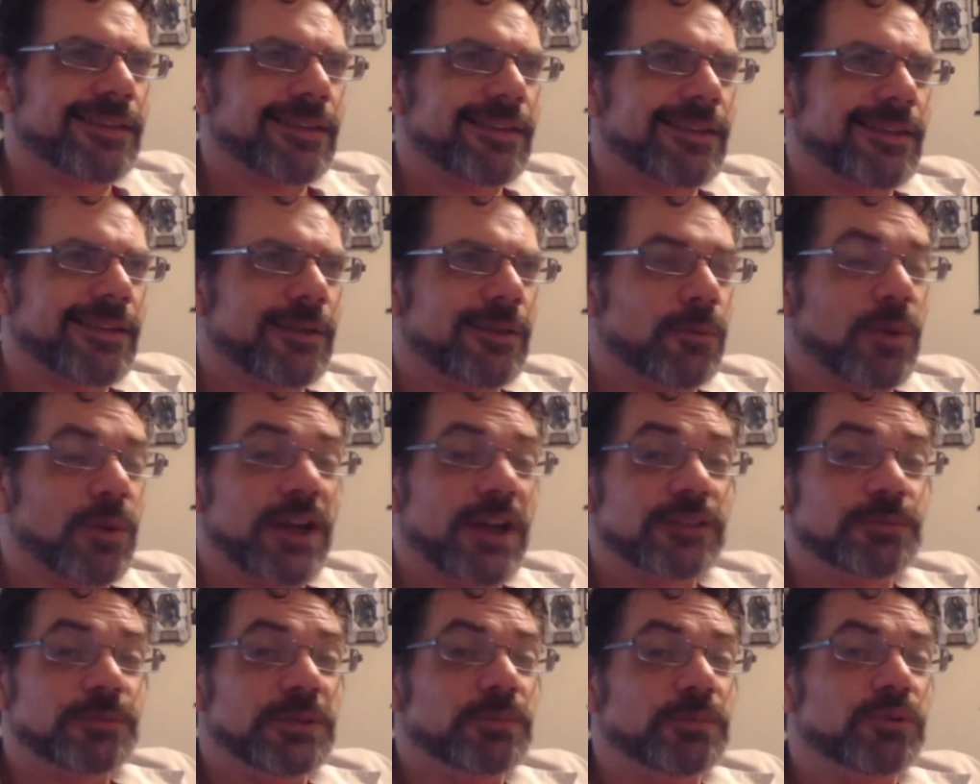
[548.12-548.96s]
Watch
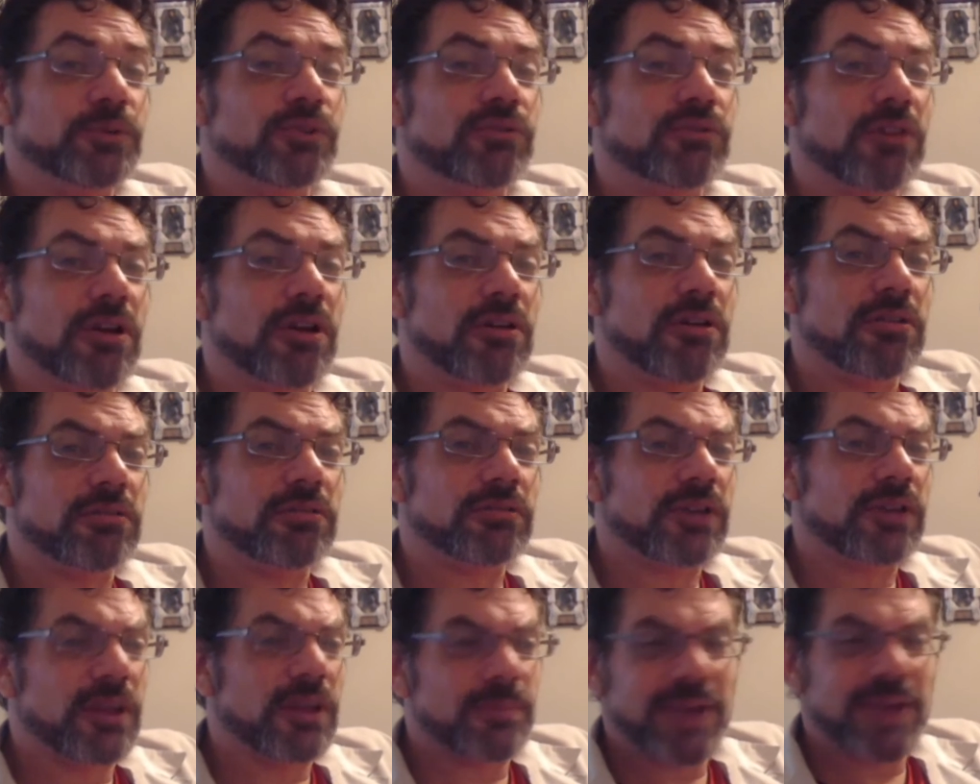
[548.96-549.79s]
people grow.
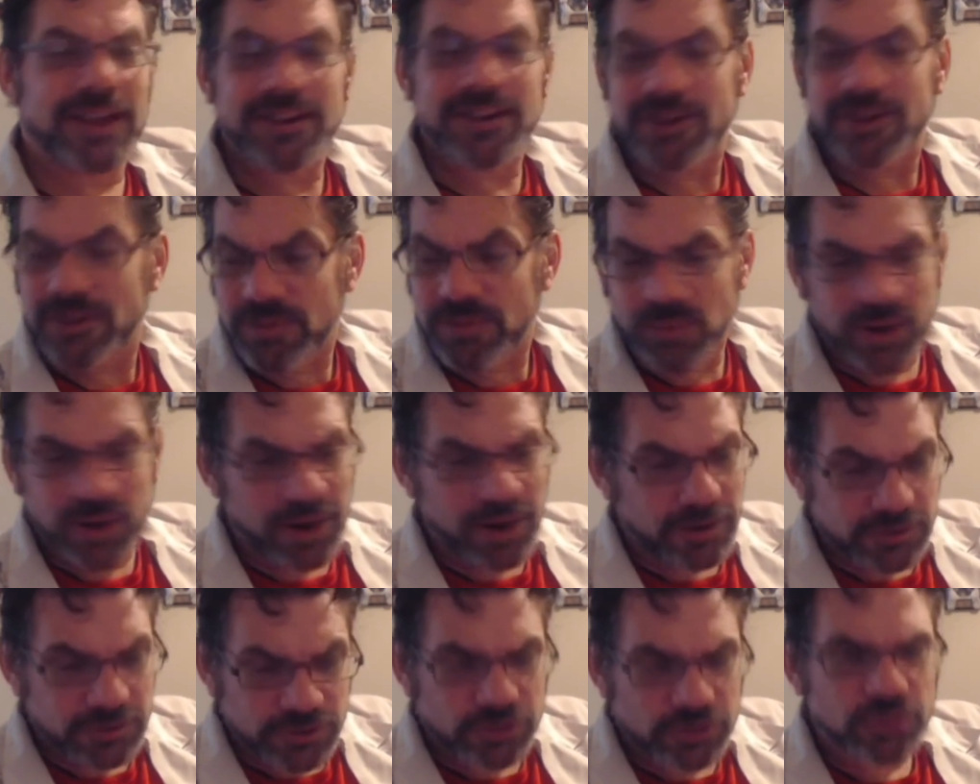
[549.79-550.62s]
Come out of nowhere,
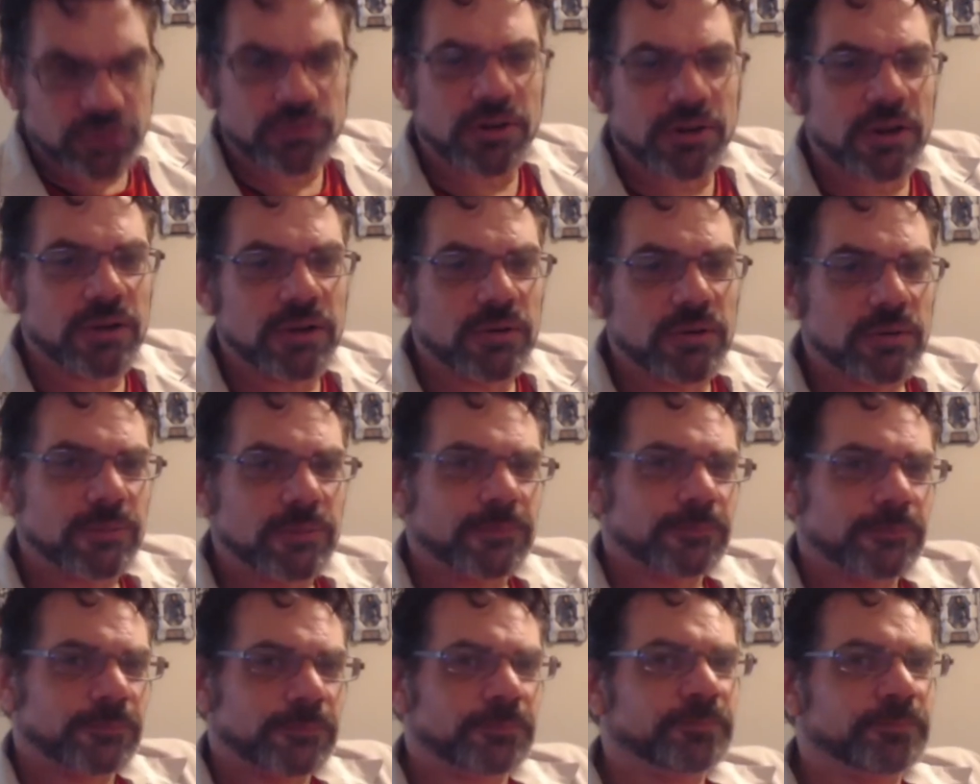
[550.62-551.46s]
just grow.
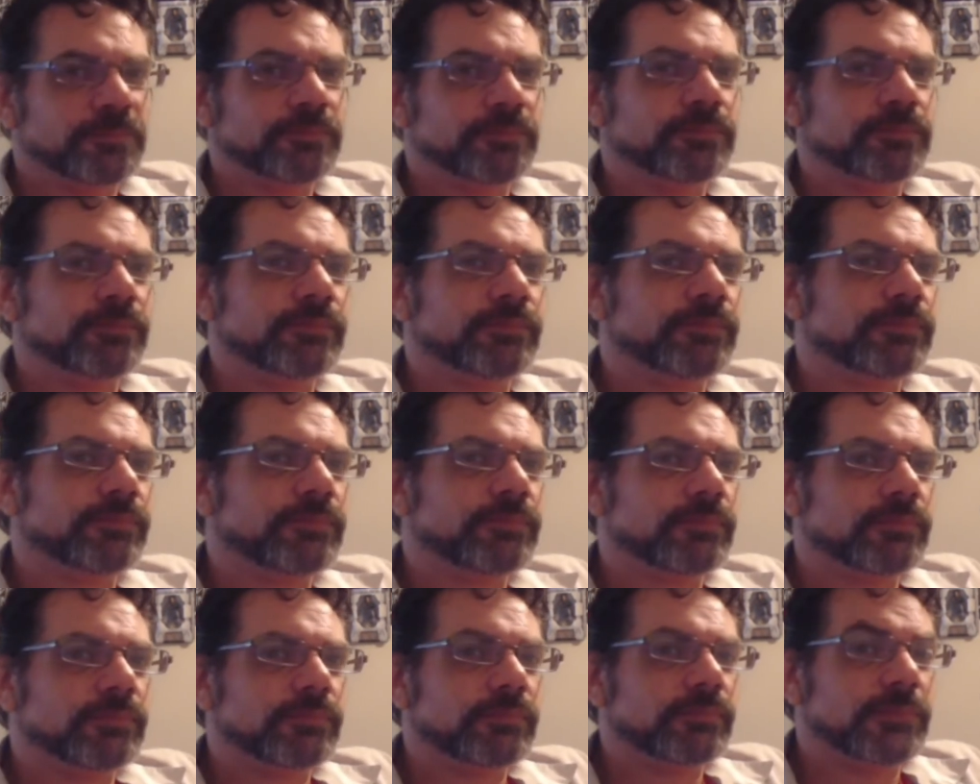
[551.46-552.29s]

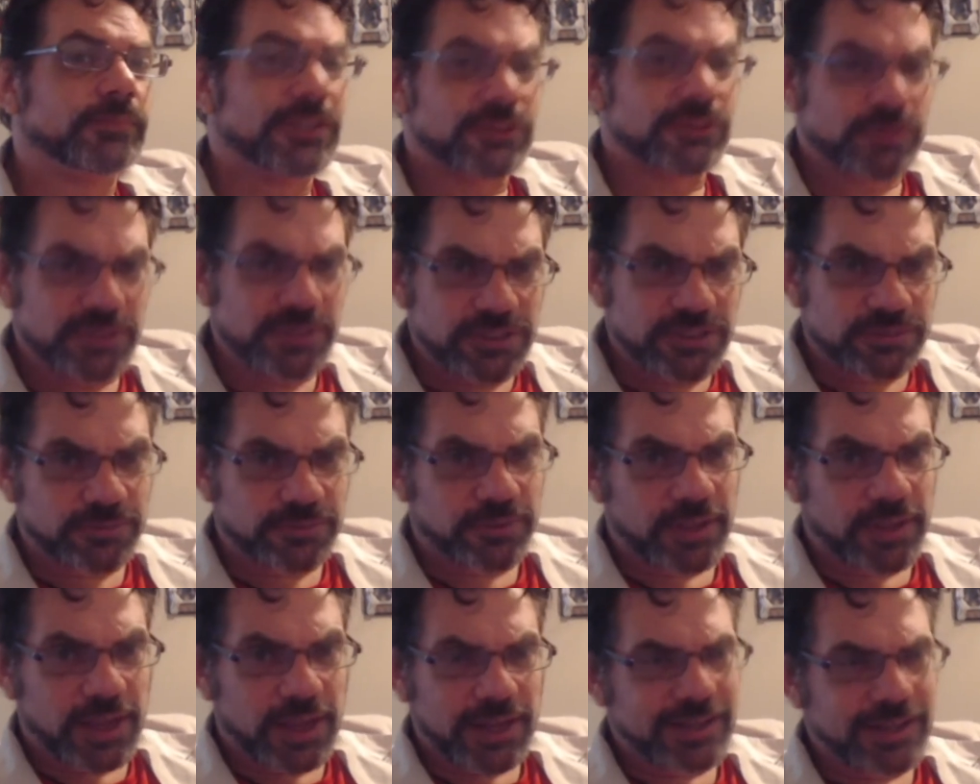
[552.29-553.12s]
There's a reason for
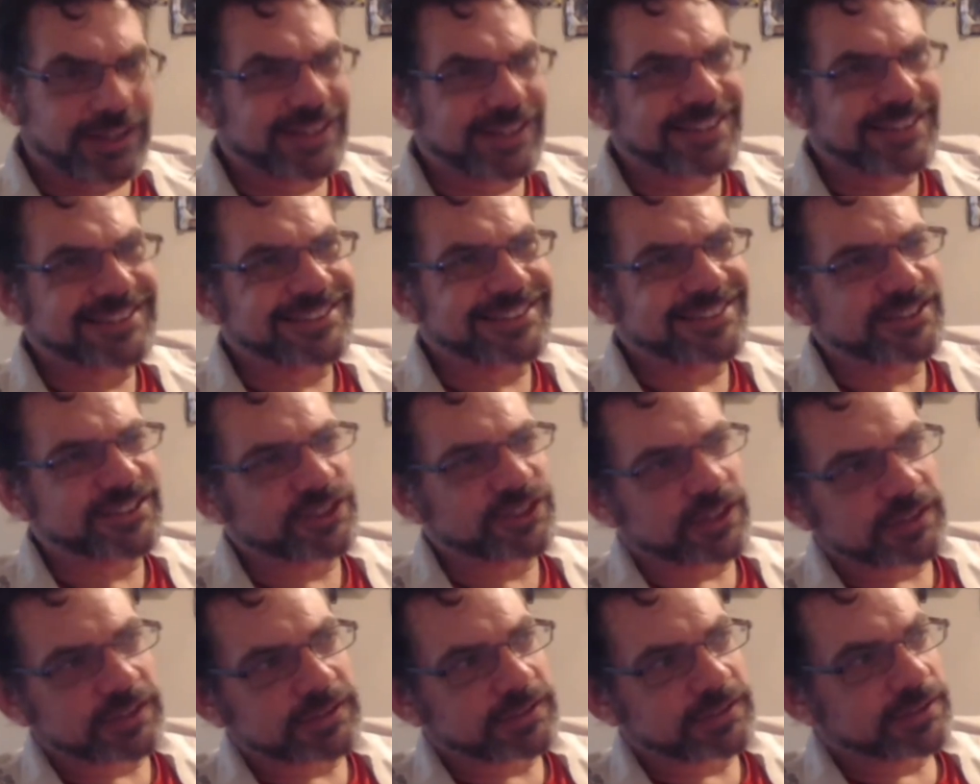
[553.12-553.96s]
that. And it isn't
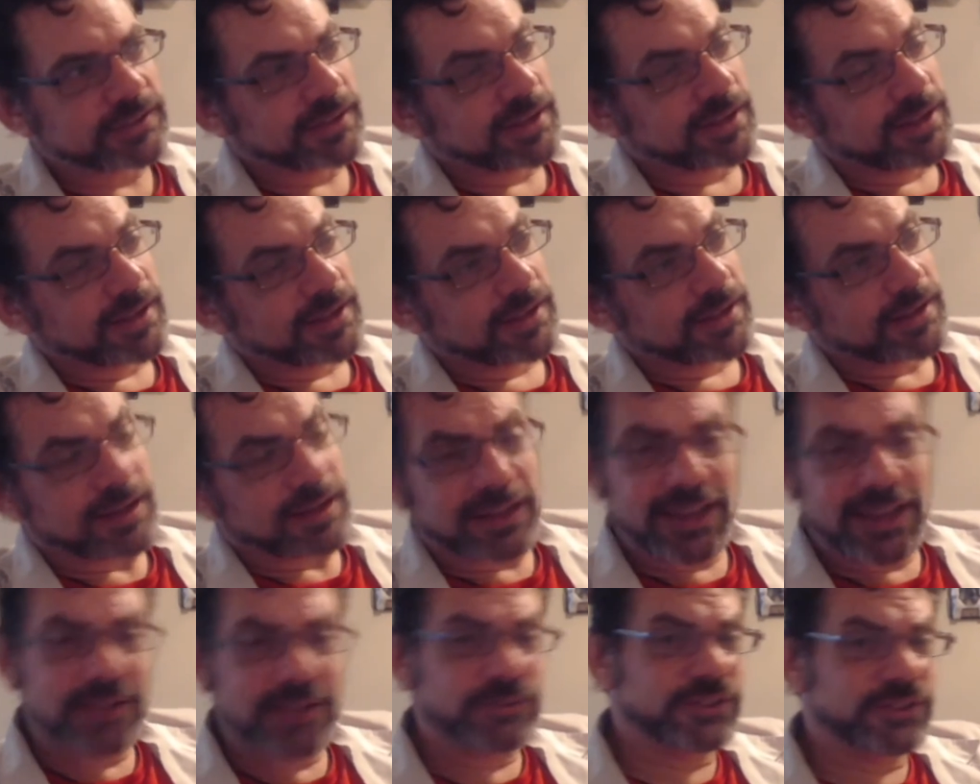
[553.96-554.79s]
just
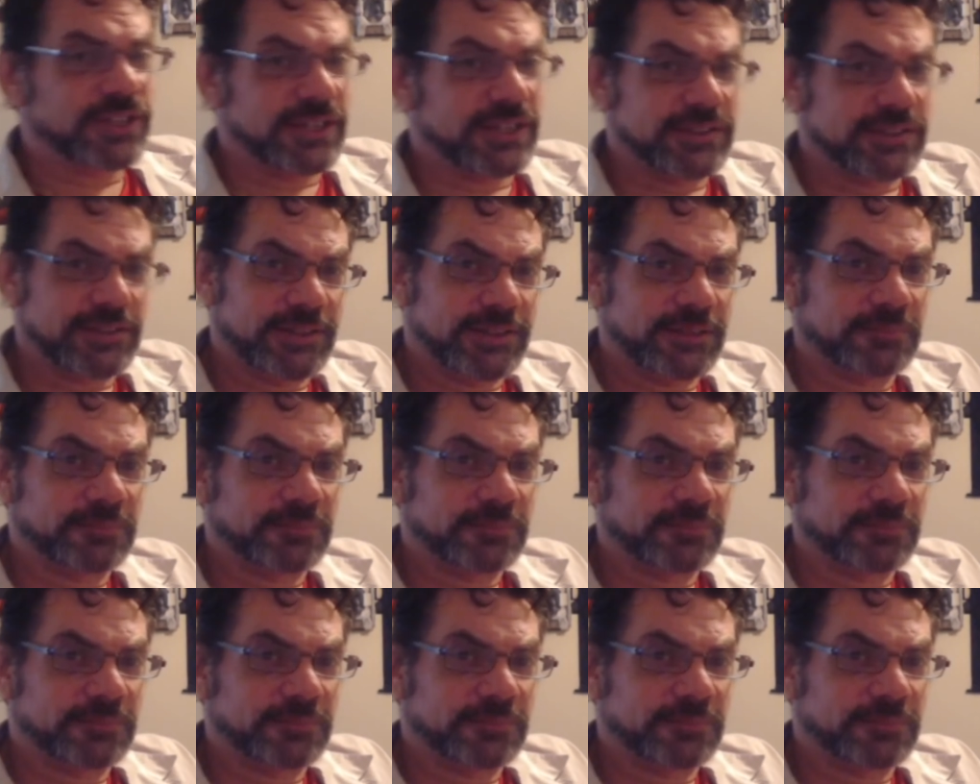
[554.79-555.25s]
clout chasing.